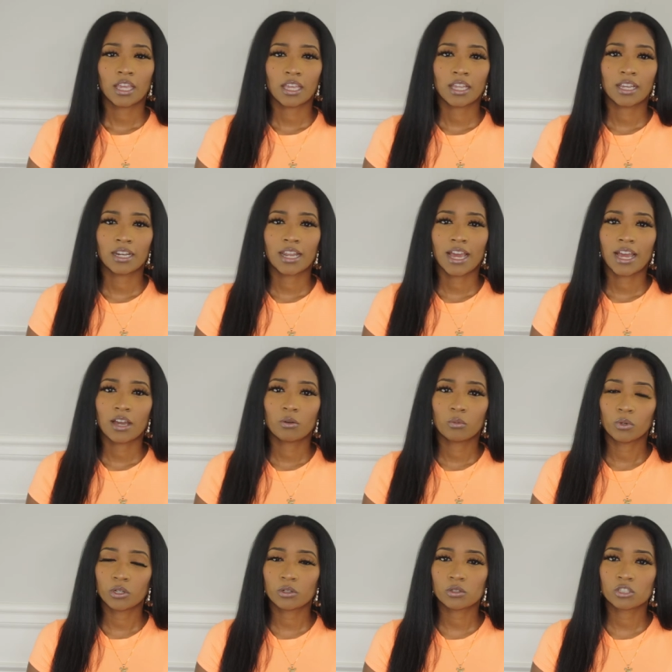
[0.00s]
and
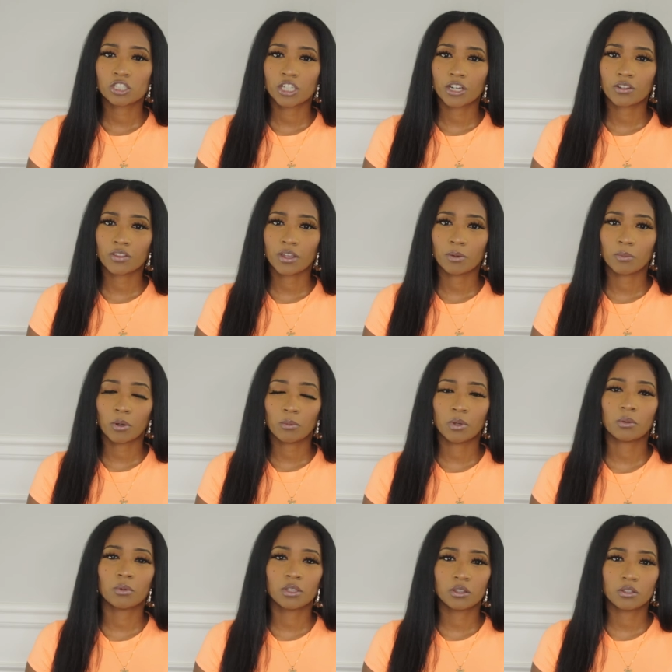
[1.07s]
I will share that
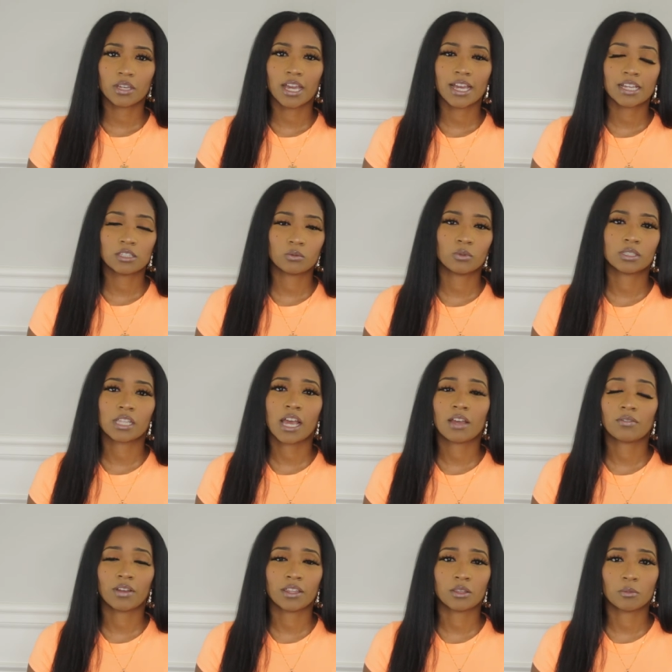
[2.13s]
moment with you guys once
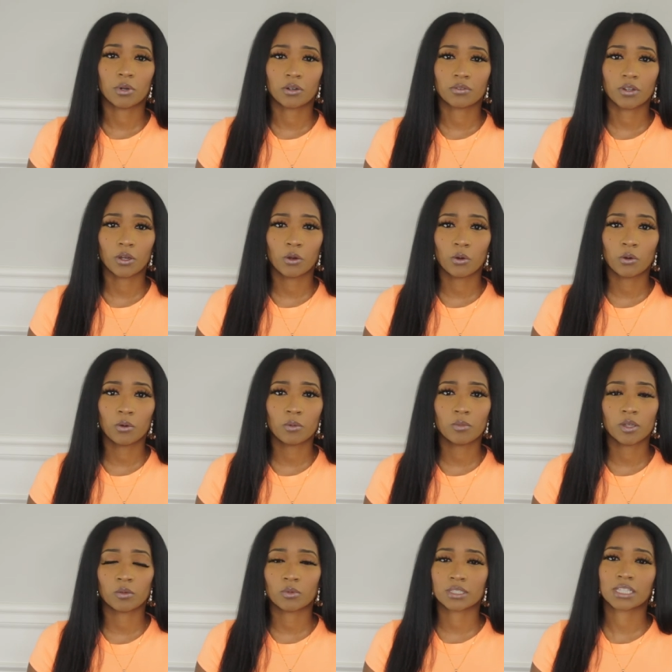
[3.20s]
I find the perfect
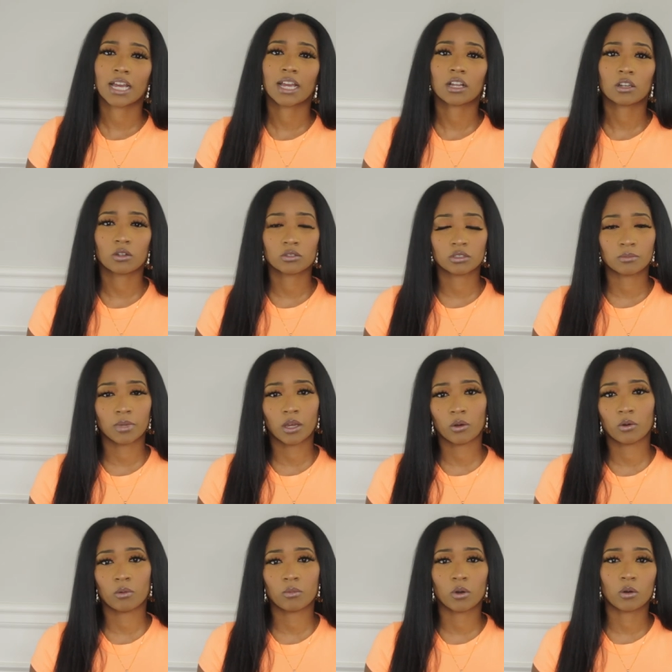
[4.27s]
home, and once I close on a
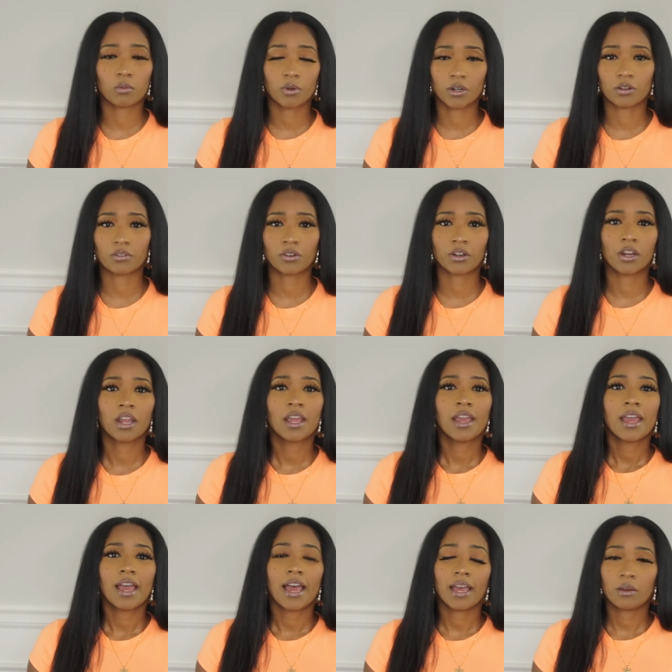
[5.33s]
home or whatever,
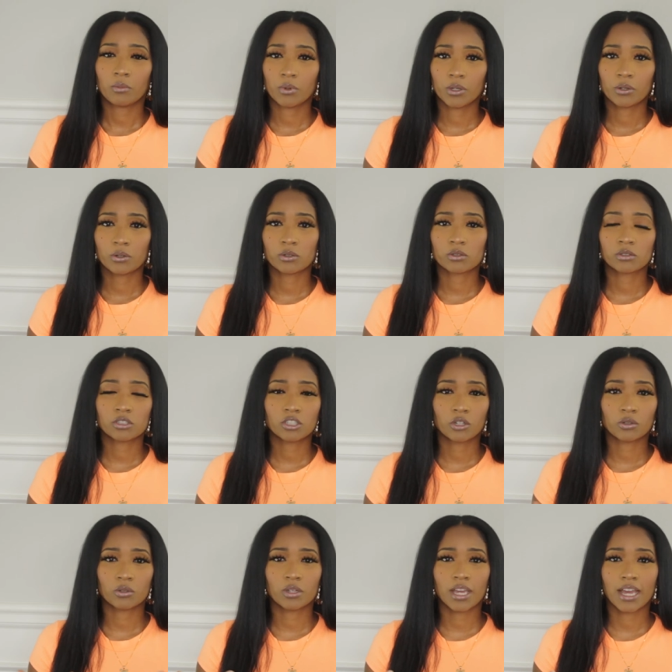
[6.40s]
I will
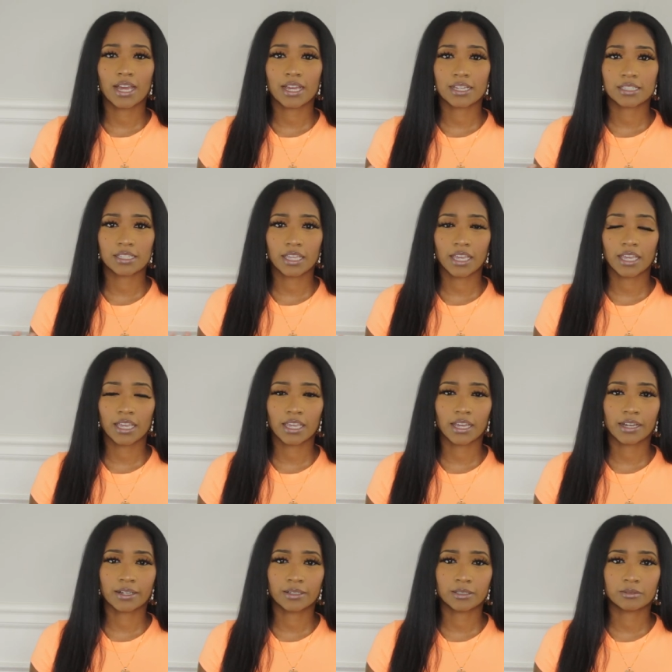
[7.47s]
show you guys a
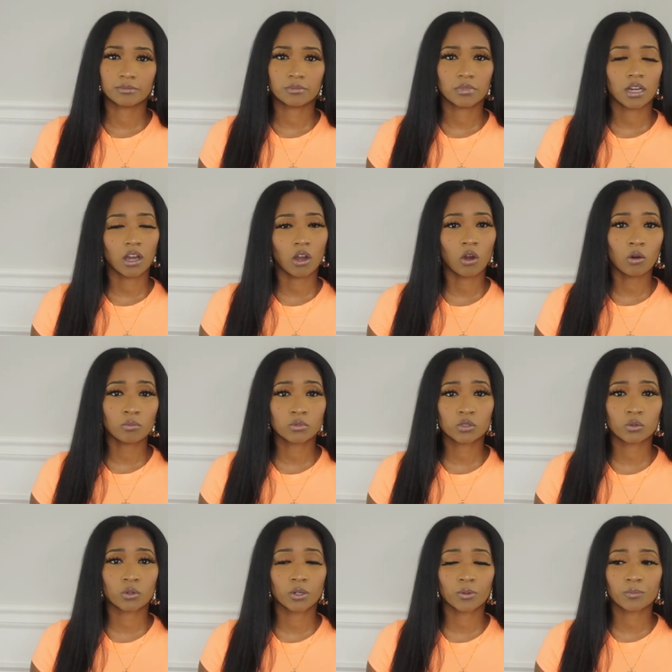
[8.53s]
home
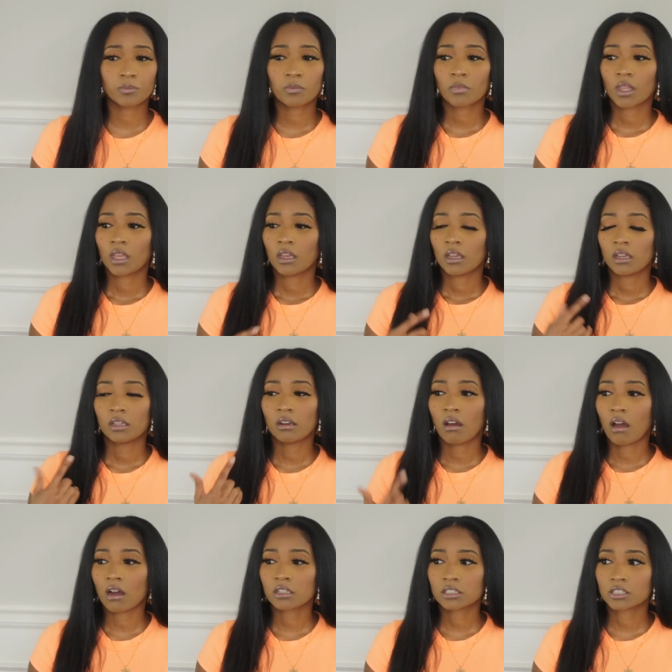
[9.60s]
tour. And
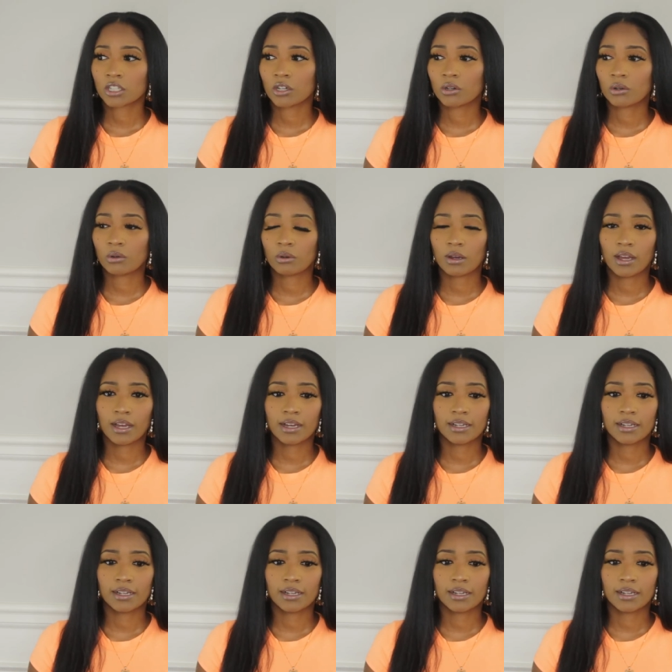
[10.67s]
also,